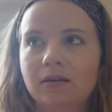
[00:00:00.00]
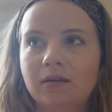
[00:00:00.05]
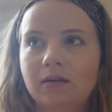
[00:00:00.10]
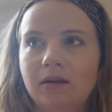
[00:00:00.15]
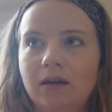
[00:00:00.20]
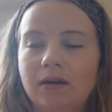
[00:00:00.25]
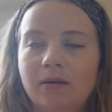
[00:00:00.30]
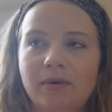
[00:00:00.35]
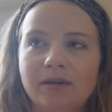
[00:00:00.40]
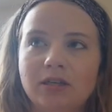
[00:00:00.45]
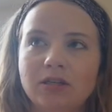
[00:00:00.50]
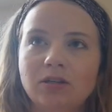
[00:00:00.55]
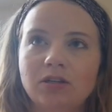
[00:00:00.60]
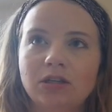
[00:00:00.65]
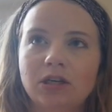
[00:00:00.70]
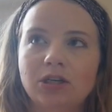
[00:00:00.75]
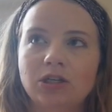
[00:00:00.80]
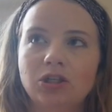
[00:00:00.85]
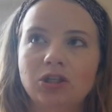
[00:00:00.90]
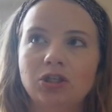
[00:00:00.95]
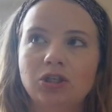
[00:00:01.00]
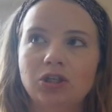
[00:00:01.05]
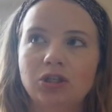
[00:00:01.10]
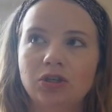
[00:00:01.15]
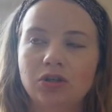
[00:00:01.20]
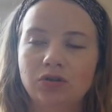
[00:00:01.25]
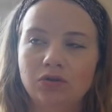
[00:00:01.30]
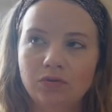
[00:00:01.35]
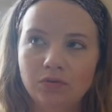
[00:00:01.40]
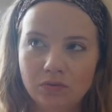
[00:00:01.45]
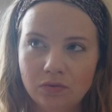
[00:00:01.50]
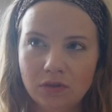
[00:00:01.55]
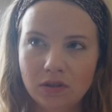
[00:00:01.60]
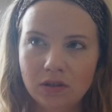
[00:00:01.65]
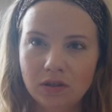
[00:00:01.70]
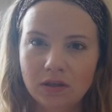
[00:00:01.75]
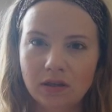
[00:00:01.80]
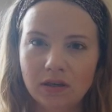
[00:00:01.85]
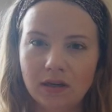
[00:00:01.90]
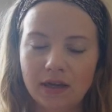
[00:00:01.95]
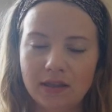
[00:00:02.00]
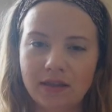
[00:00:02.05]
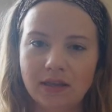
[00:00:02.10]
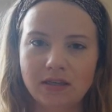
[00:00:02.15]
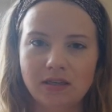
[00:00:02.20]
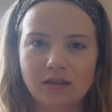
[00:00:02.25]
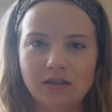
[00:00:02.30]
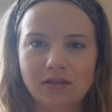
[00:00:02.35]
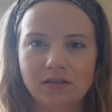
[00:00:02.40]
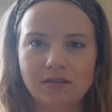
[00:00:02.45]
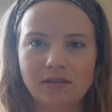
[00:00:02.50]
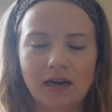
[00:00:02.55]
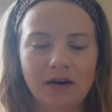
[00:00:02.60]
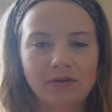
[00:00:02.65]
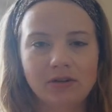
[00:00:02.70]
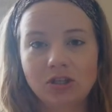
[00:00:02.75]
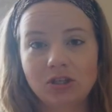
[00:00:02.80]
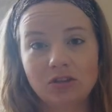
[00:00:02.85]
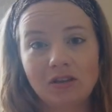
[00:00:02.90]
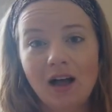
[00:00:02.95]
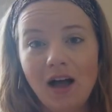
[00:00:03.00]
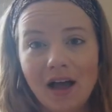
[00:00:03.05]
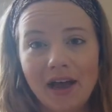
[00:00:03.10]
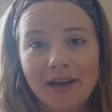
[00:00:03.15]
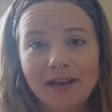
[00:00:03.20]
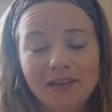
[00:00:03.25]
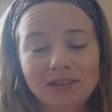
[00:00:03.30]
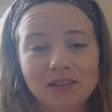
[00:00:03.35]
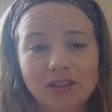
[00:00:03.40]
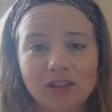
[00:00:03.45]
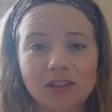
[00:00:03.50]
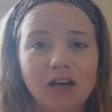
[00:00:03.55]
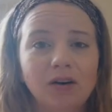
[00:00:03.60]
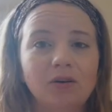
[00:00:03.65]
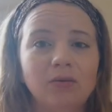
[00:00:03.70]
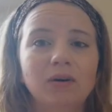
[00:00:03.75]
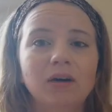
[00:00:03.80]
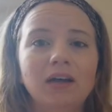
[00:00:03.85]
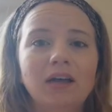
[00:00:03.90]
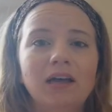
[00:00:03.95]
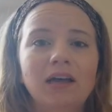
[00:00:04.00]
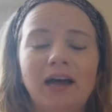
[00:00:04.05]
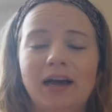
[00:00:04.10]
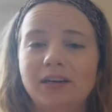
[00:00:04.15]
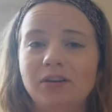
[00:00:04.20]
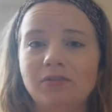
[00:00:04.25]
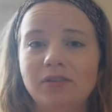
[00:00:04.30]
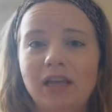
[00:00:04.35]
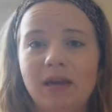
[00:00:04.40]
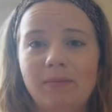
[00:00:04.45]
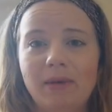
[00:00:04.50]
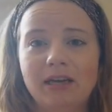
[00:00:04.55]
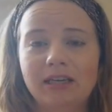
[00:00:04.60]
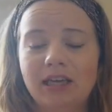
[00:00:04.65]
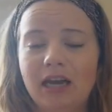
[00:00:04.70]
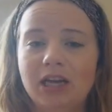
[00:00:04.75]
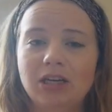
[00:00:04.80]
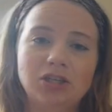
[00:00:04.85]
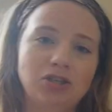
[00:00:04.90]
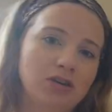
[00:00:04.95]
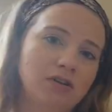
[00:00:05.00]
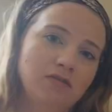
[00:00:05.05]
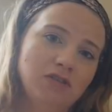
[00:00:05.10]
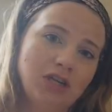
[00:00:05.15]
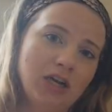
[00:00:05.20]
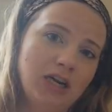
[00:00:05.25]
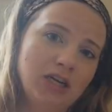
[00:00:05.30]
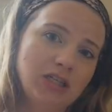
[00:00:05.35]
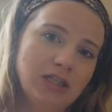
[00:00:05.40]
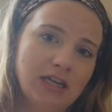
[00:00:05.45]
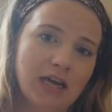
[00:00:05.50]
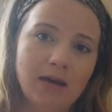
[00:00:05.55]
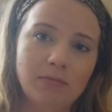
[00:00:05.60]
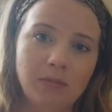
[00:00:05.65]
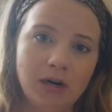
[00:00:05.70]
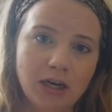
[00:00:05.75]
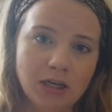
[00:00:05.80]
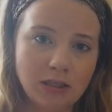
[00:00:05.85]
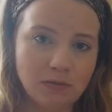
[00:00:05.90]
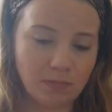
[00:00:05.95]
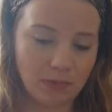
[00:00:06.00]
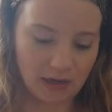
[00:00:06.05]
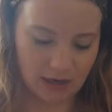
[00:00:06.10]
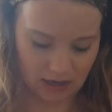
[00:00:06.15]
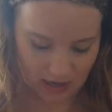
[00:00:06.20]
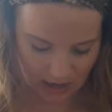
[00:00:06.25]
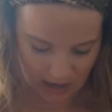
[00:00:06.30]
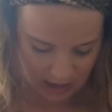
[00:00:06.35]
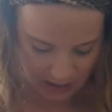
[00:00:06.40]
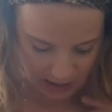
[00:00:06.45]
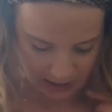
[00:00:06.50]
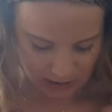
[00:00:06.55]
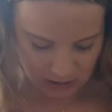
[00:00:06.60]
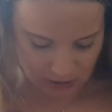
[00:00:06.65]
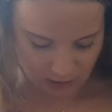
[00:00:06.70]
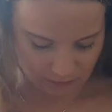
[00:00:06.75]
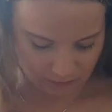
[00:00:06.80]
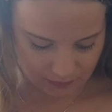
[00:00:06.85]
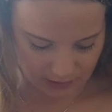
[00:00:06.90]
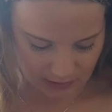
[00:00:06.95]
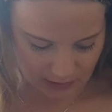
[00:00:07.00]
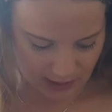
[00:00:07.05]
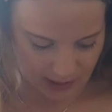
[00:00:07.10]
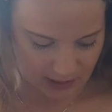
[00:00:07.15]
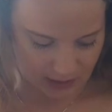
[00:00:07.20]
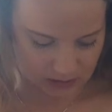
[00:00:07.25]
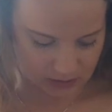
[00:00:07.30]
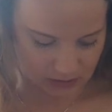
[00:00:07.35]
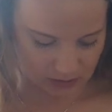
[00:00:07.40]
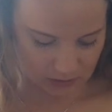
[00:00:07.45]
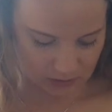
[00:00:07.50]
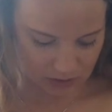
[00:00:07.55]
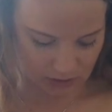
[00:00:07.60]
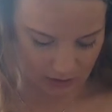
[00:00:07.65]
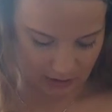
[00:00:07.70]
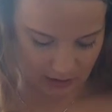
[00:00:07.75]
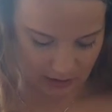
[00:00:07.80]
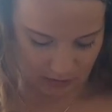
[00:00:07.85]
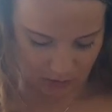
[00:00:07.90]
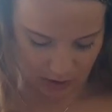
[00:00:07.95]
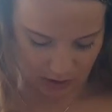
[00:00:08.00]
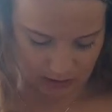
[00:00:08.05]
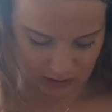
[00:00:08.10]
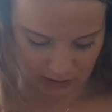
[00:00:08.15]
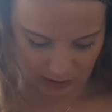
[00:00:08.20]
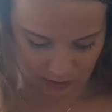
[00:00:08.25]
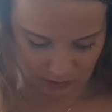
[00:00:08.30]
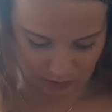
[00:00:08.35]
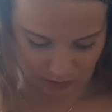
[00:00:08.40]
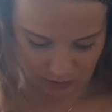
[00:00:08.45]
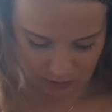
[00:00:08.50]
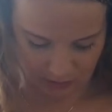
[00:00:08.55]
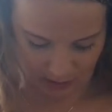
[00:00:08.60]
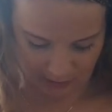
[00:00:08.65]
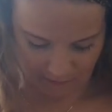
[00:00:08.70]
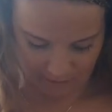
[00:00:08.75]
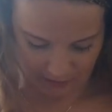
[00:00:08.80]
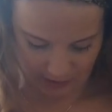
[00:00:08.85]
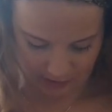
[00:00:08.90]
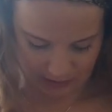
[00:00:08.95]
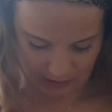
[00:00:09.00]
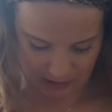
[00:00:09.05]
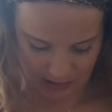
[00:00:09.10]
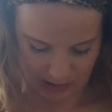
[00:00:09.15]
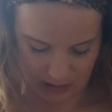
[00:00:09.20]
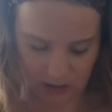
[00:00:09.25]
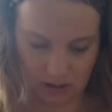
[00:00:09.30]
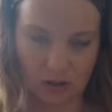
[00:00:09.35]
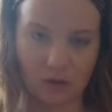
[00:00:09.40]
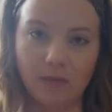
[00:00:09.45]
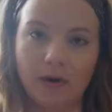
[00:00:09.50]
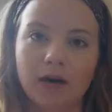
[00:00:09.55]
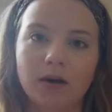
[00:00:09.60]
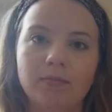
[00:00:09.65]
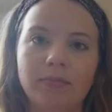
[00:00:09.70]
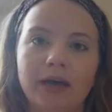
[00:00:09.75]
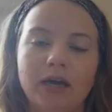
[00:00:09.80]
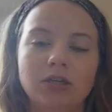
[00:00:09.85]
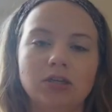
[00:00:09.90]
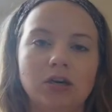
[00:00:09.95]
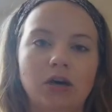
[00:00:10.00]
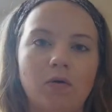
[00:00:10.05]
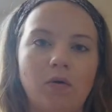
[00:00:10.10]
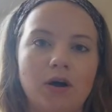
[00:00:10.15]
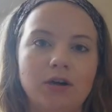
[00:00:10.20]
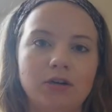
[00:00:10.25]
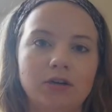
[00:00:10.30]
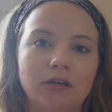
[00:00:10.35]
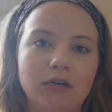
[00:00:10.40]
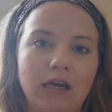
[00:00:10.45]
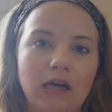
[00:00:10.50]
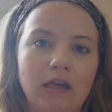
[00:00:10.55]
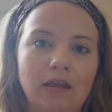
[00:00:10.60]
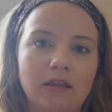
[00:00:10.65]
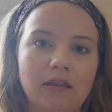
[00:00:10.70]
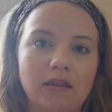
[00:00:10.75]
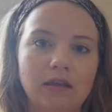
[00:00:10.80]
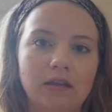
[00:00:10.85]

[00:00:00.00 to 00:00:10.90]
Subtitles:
I knit my sister's in June, and now it's July, so I don't think my gauge should have changed that much, but I do feel like it's looser and a little more see-through, so I felt the need to wear a bandeau underneath